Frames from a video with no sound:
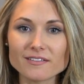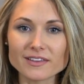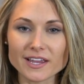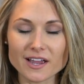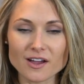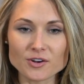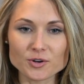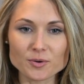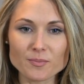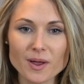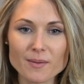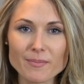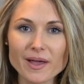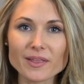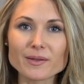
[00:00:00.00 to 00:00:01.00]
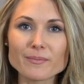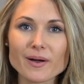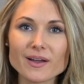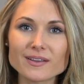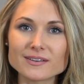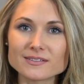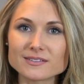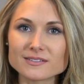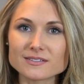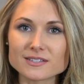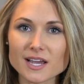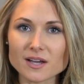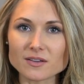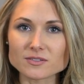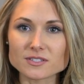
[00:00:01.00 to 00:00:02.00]
like under my belly button
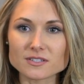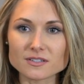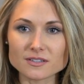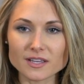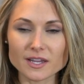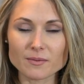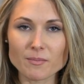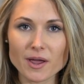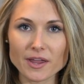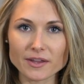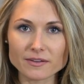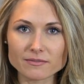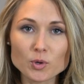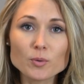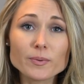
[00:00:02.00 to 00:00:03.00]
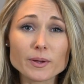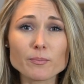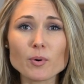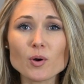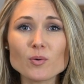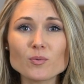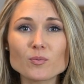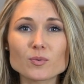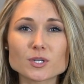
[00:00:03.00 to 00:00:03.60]
down to like my pubic bone,